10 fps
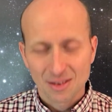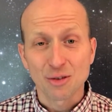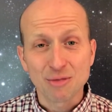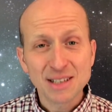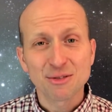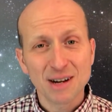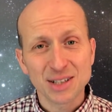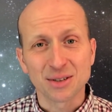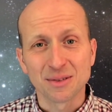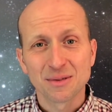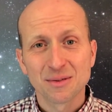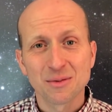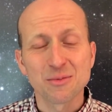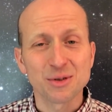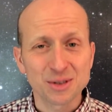The resurrection
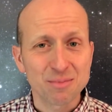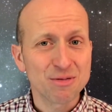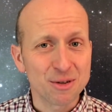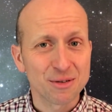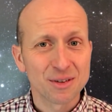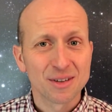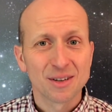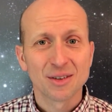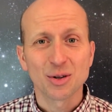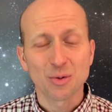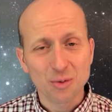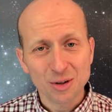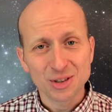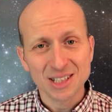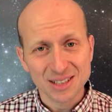was the proof that
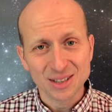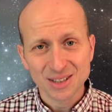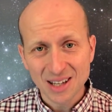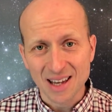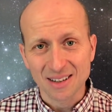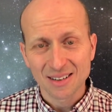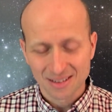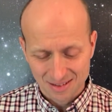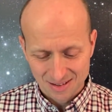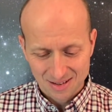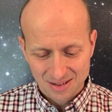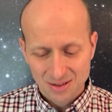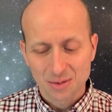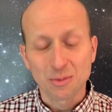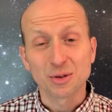what Jesus said
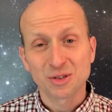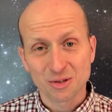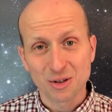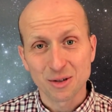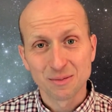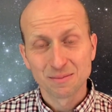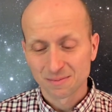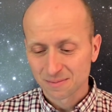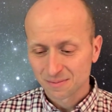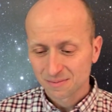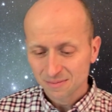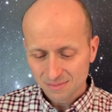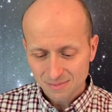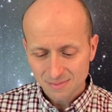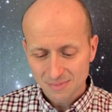was true.
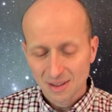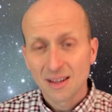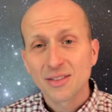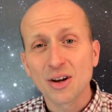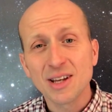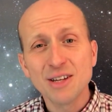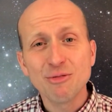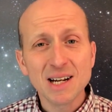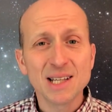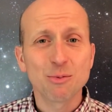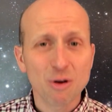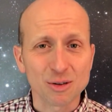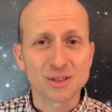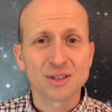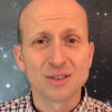That he really
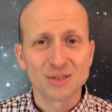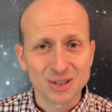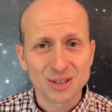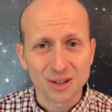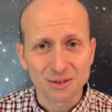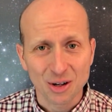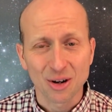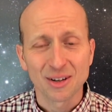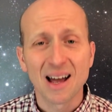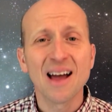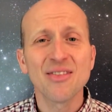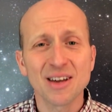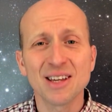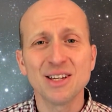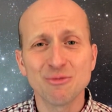was the Son of God and
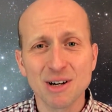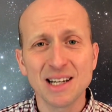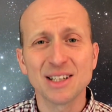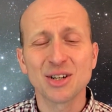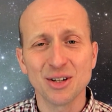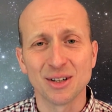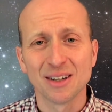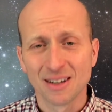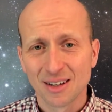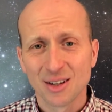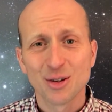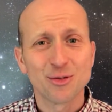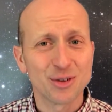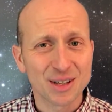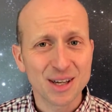that he really could
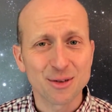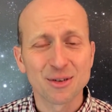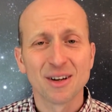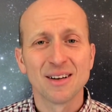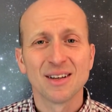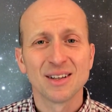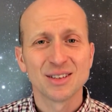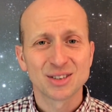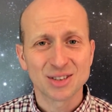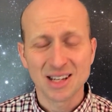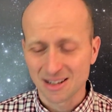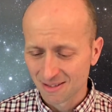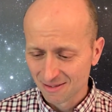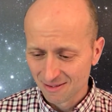forgive sin.